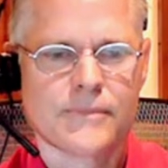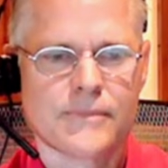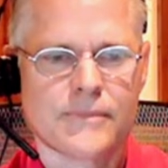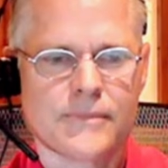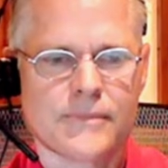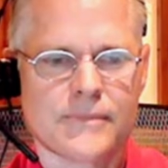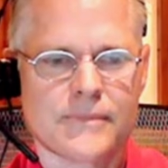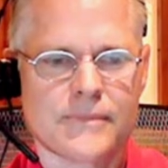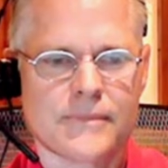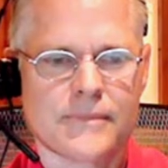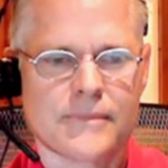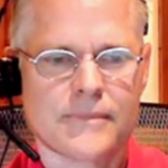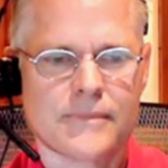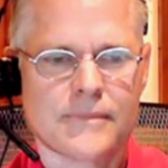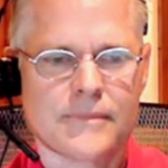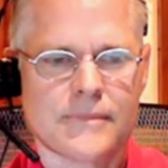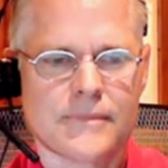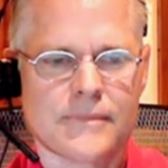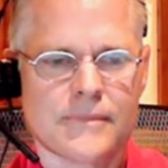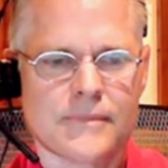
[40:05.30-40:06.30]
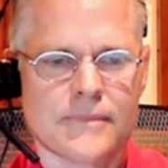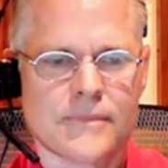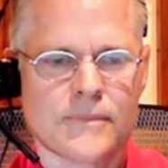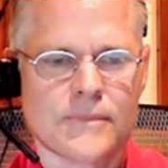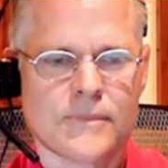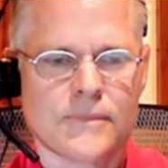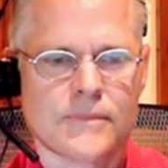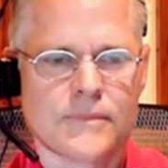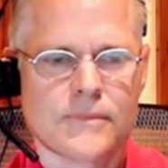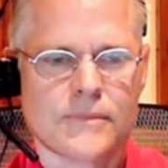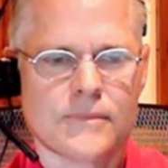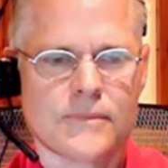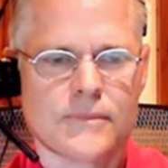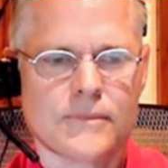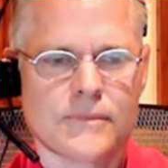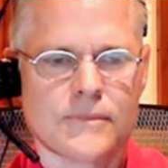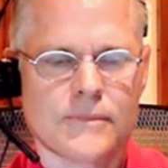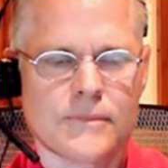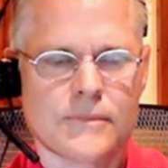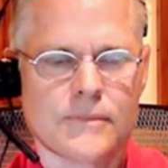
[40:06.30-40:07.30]

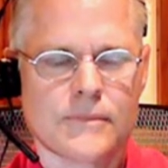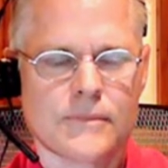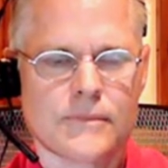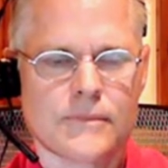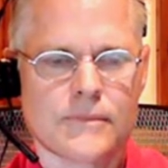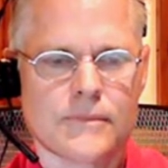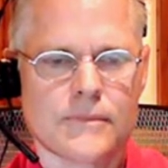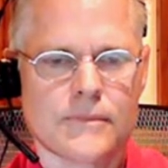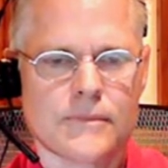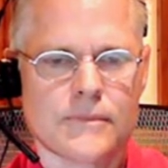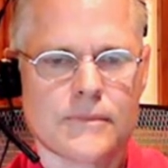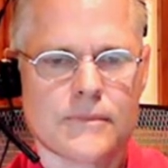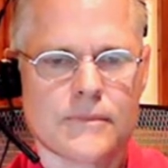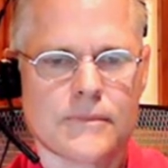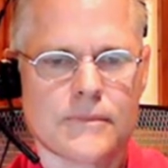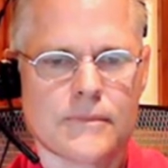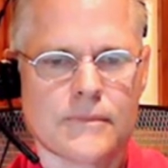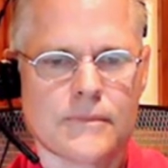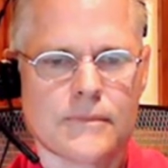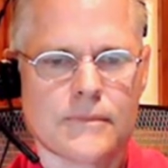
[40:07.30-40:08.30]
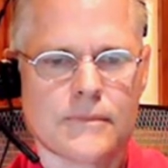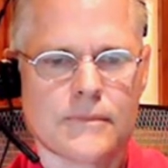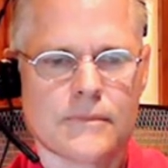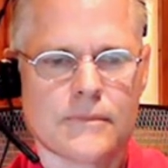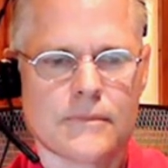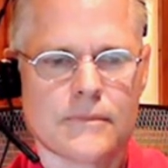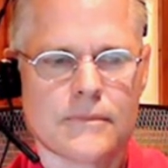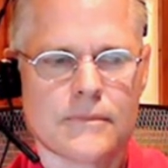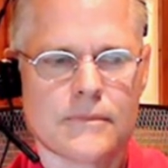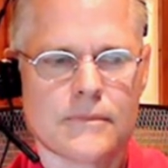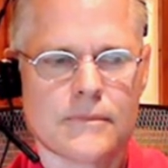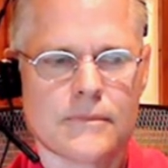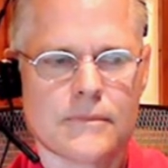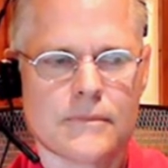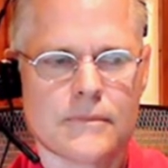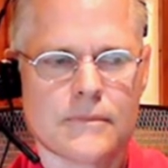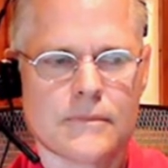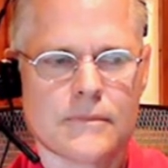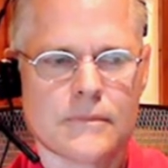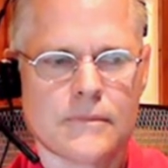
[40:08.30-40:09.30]

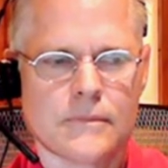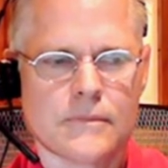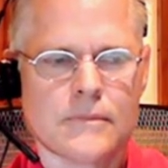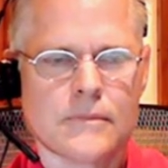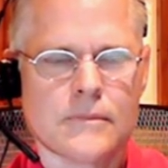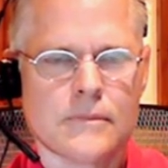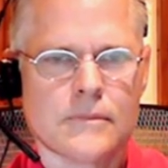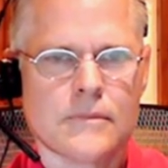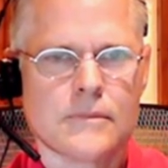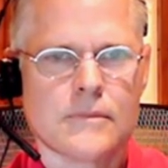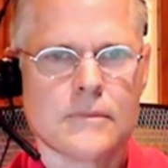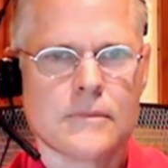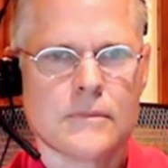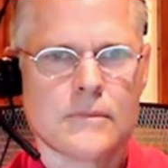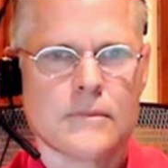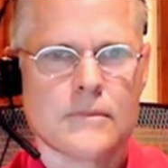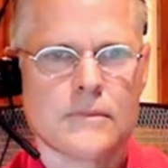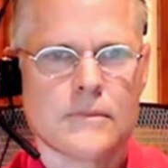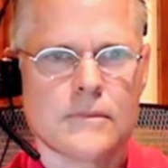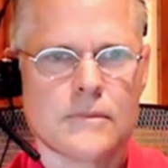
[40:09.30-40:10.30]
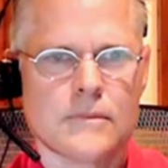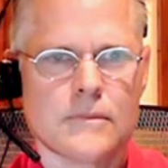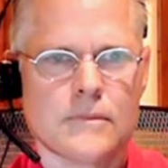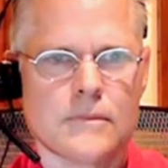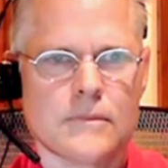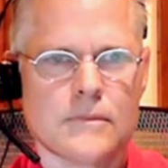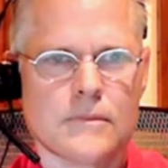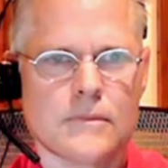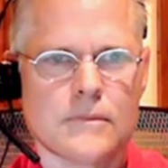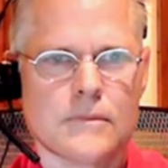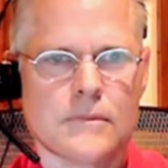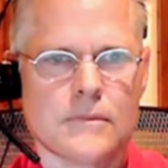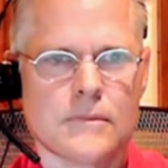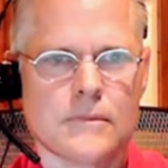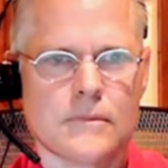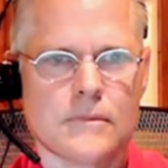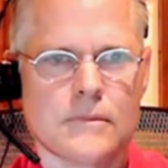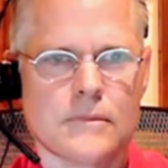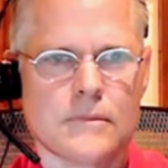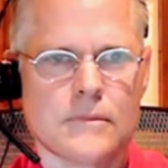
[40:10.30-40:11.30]

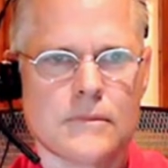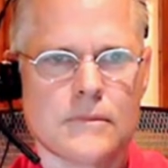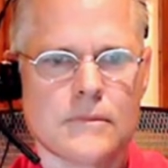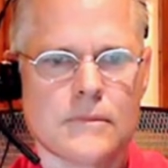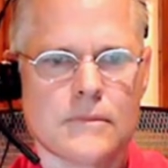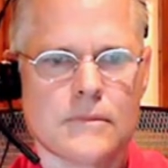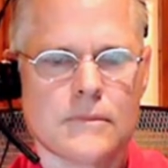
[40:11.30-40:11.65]
(not speaking)